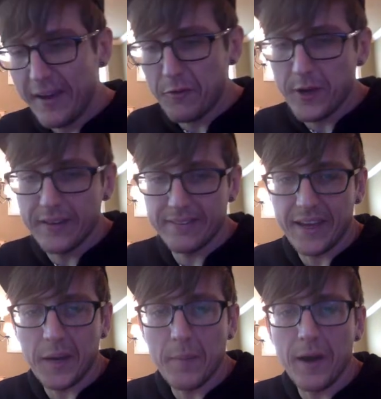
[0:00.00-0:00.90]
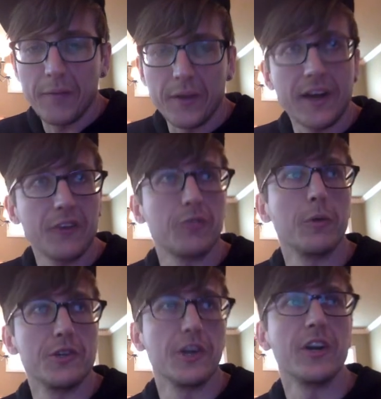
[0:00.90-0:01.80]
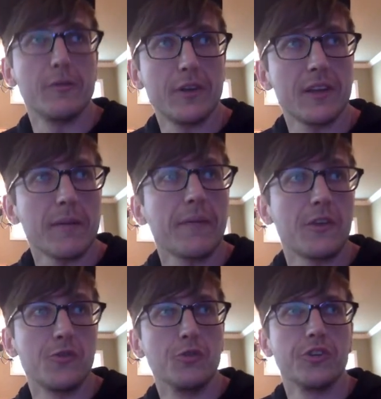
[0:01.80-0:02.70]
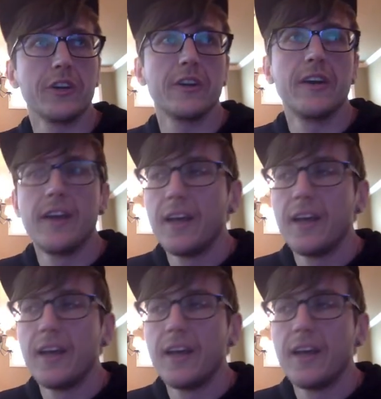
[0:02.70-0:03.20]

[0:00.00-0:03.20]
If we can think about the customer journey, if we can think about the user,